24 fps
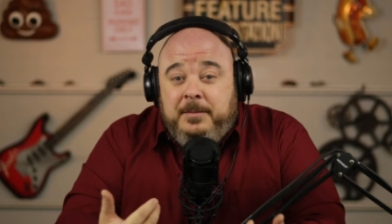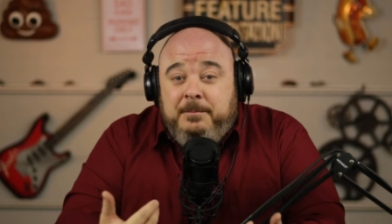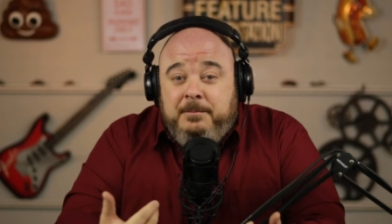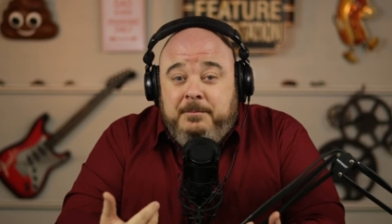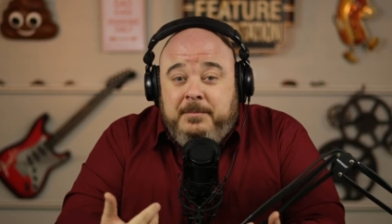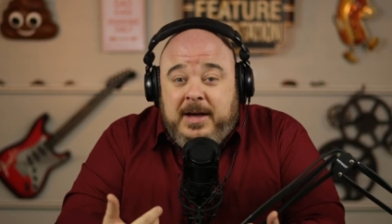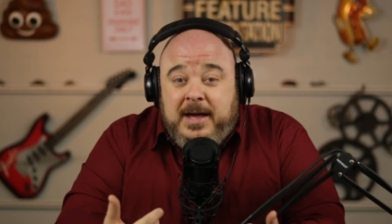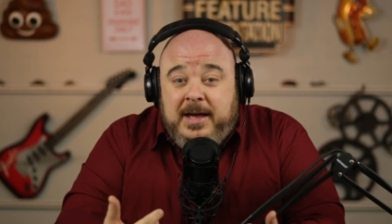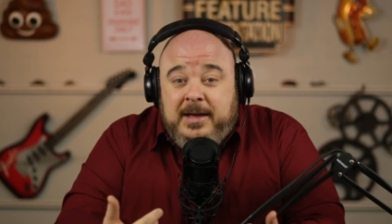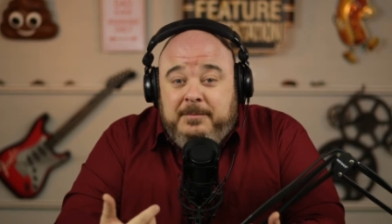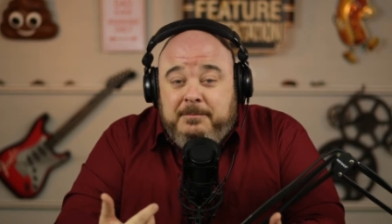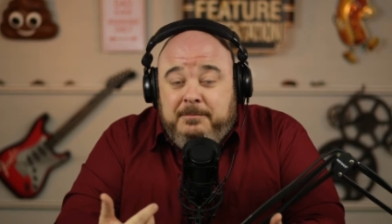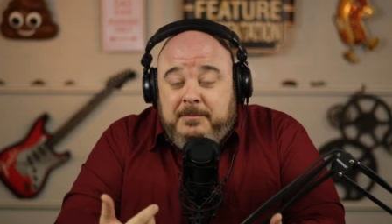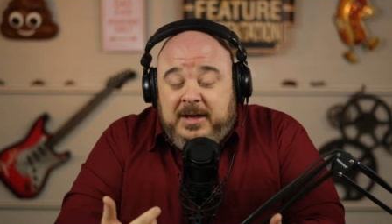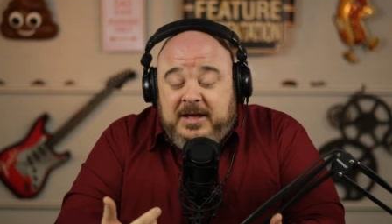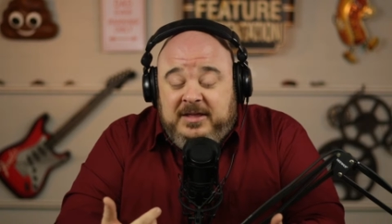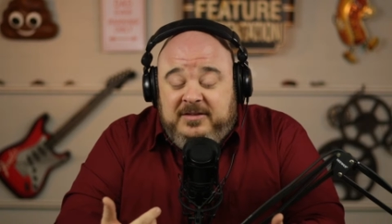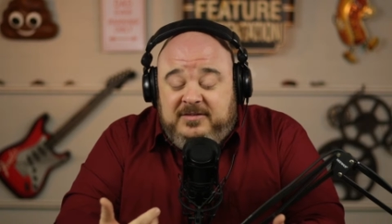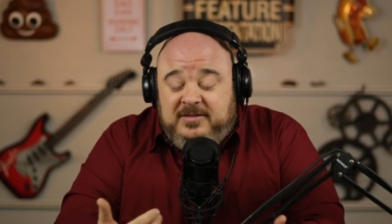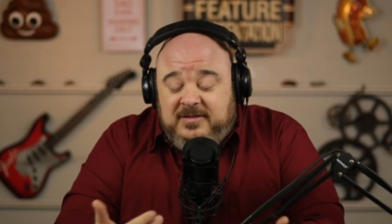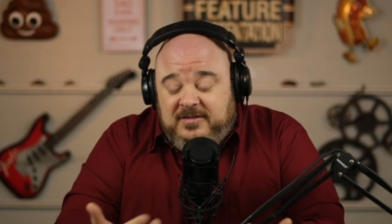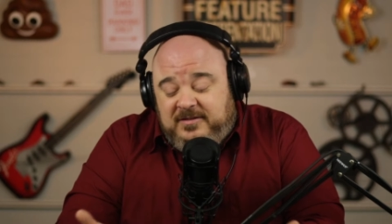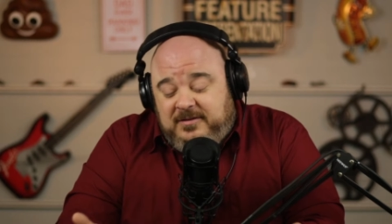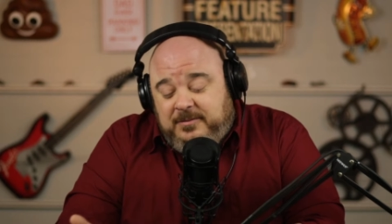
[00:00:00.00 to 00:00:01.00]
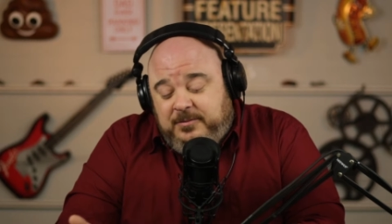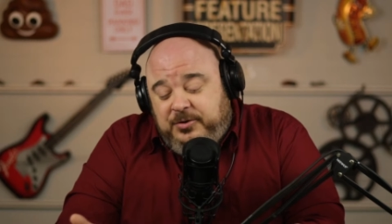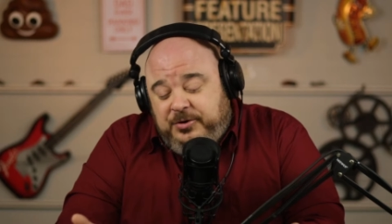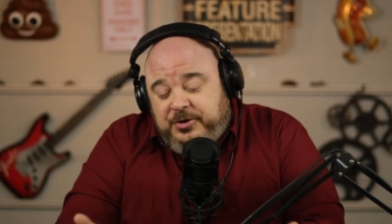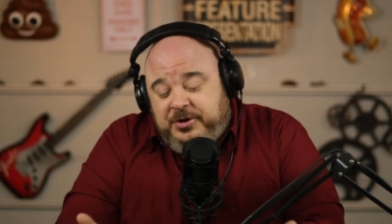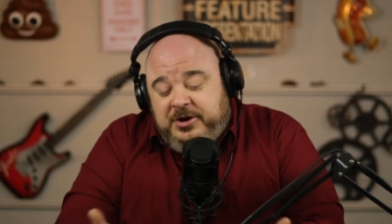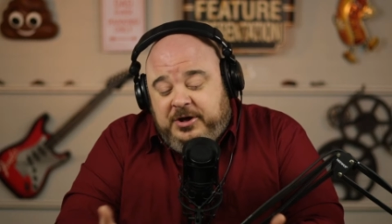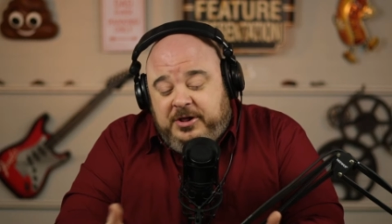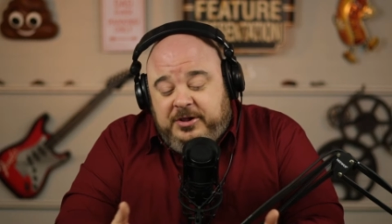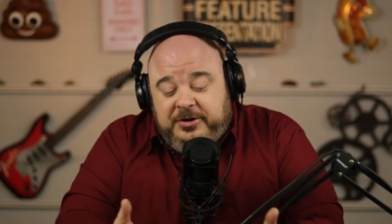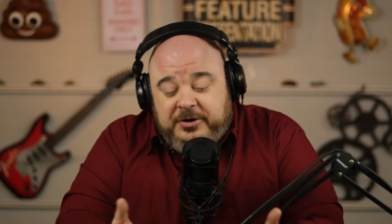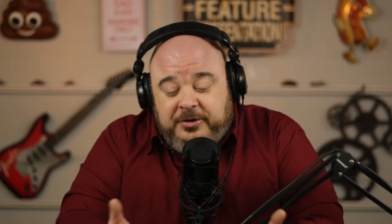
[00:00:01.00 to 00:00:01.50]
my system, you
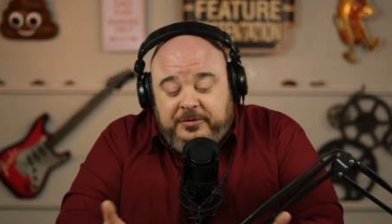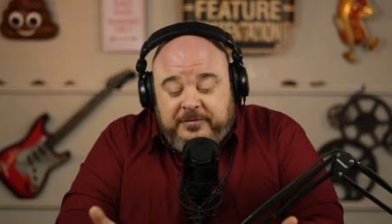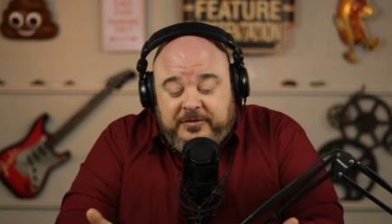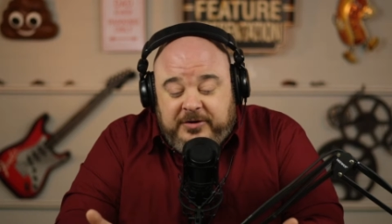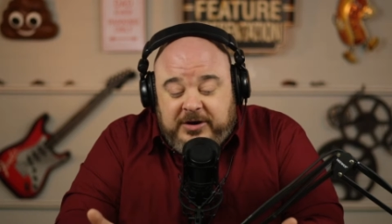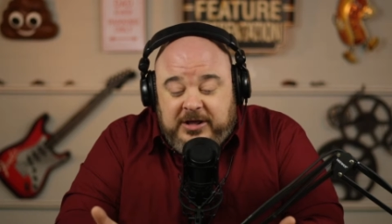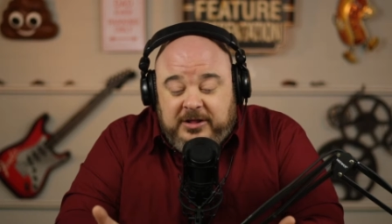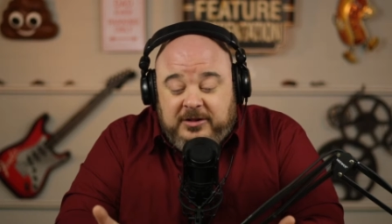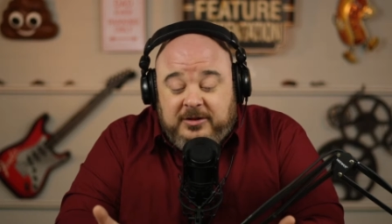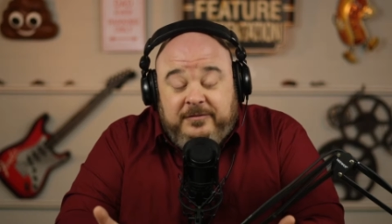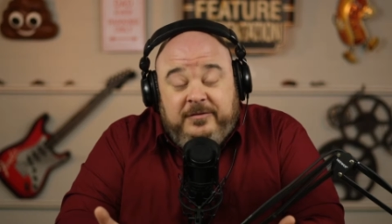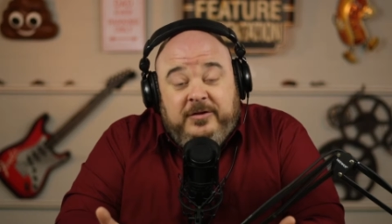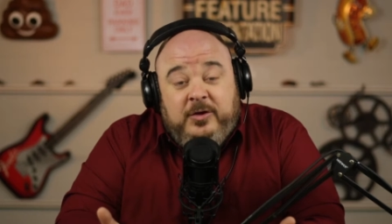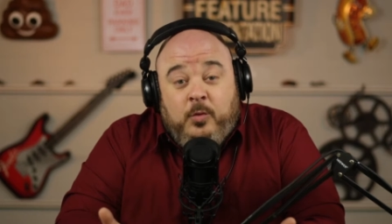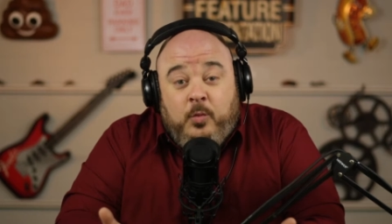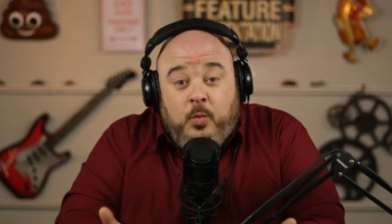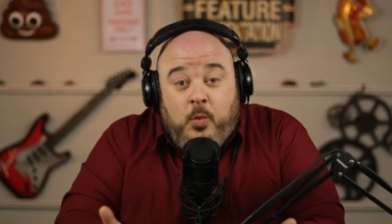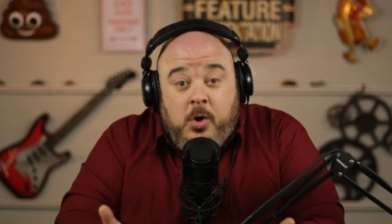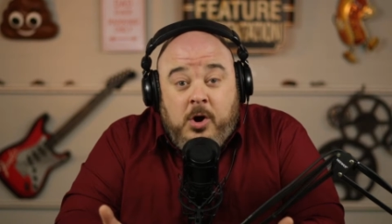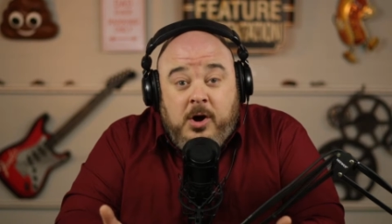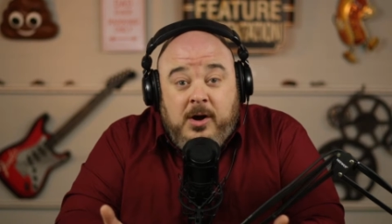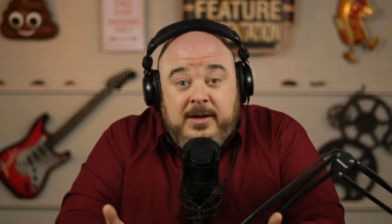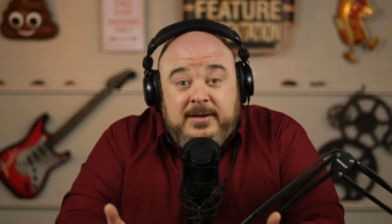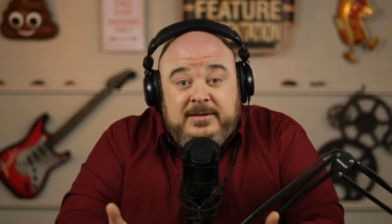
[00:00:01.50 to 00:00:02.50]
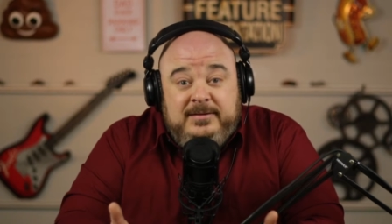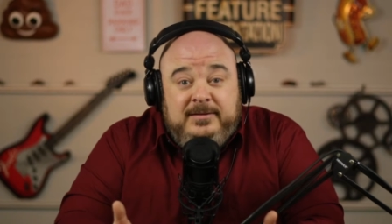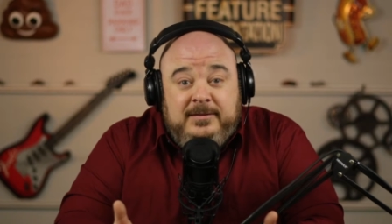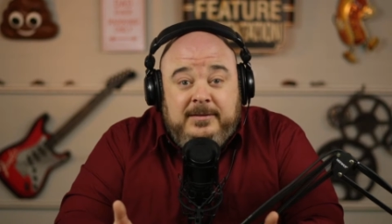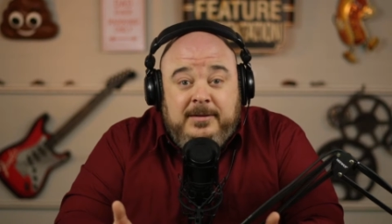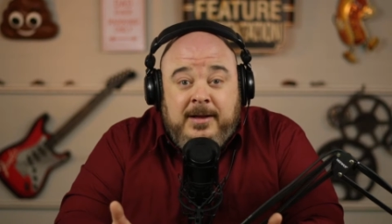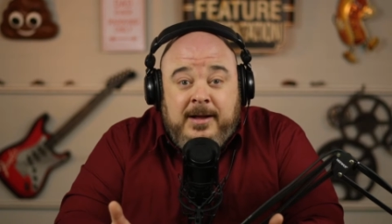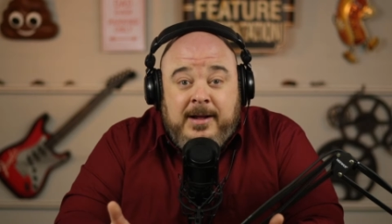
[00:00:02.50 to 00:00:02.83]
can call it overkill if you want,